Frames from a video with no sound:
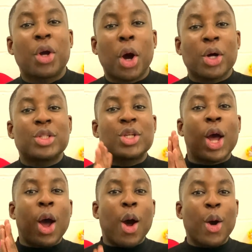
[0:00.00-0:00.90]
God's
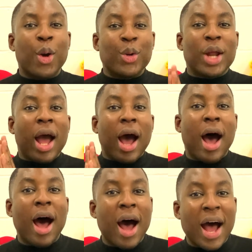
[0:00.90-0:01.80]
own
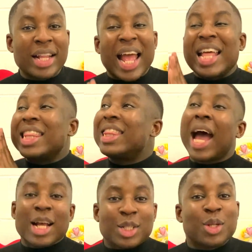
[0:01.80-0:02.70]
heart.
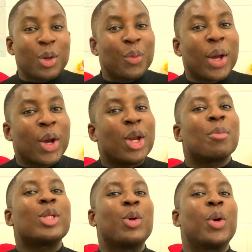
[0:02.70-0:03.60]
That's who we're gonna
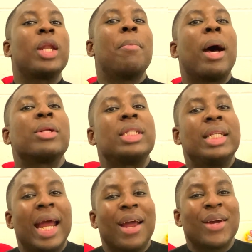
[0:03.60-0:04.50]
be talking about
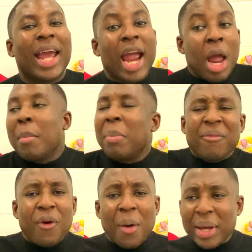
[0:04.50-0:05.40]
today, okay? But
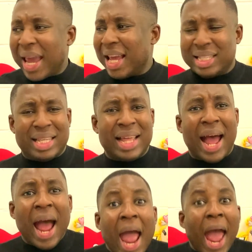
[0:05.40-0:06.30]
before we get into
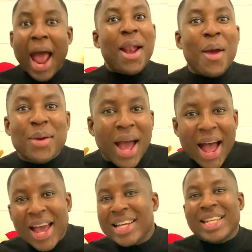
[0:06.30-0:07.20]
that, hello
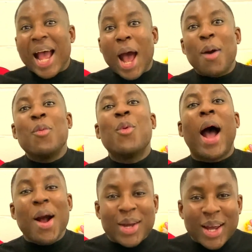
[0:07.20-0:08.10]
guys, and
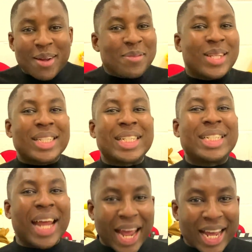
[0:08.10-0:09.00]
welcome to
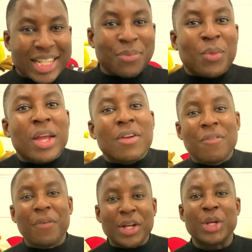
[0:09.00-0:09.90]
today's
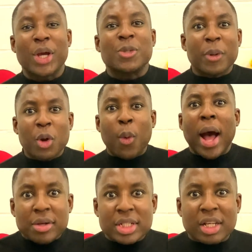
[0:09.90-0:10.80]
video. It's been a
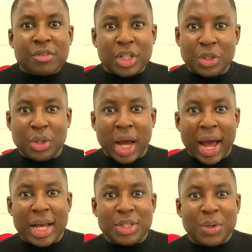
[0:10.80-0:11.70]
while since I've seen you
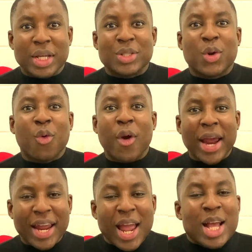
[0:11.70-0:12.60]
guys, so it's
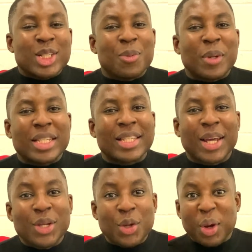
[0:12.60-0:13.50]
great to be
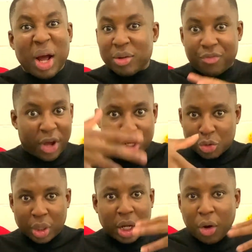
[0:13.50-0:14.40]
seeing you
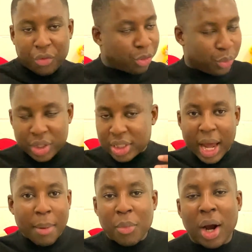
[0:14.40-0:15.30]
virtually or through this
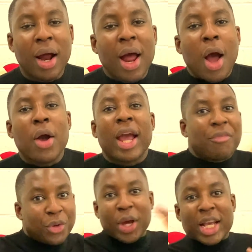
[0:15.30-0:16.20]
camera. Okay,
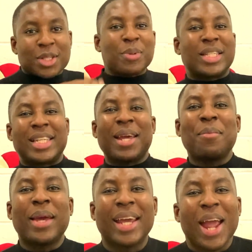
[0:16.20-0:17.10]
for you guys to be
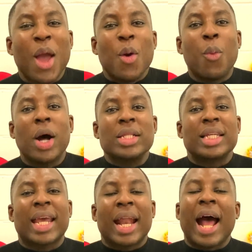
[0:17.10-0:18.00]
seeing me once
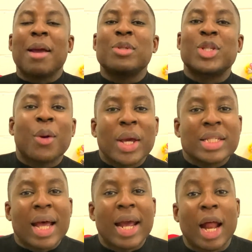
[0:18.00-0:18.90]
again, I'm so
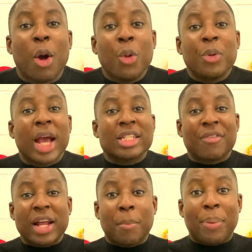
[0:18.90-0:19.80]
excited. I hope you guys
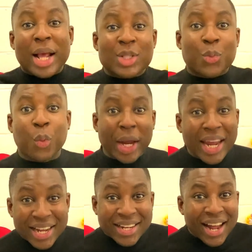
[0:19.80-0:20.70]
have had a blessed
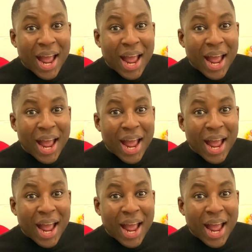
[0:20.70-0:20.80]
week.